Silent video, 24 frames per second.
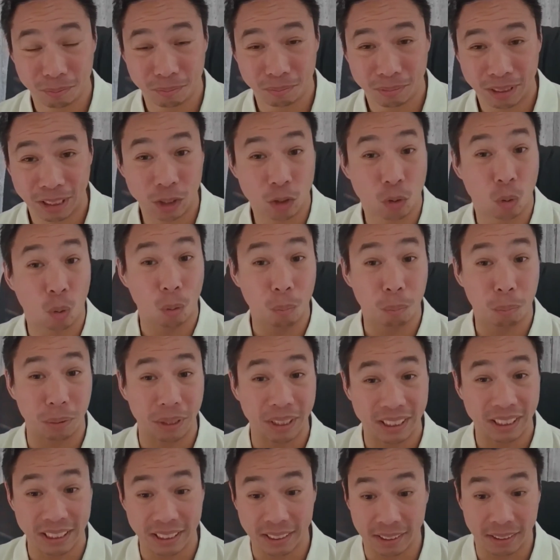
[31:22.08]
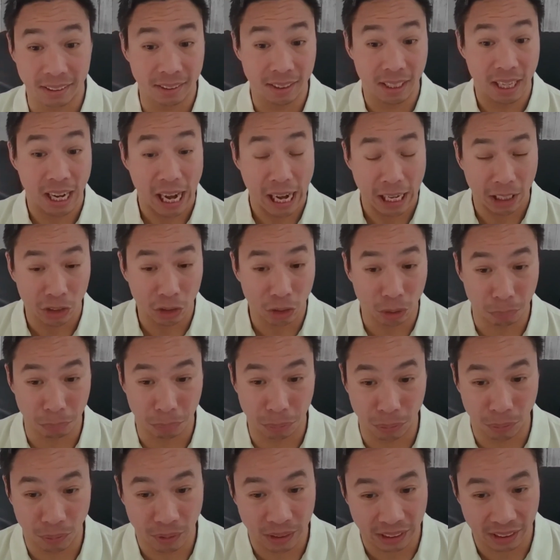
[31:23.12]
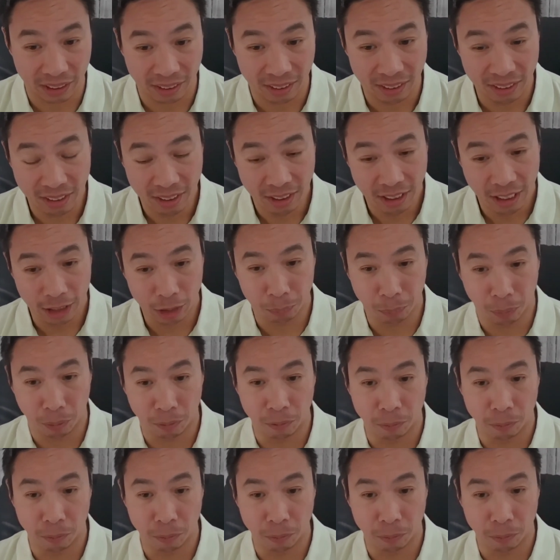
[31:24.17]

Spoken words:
incorporate this edge computing as part of a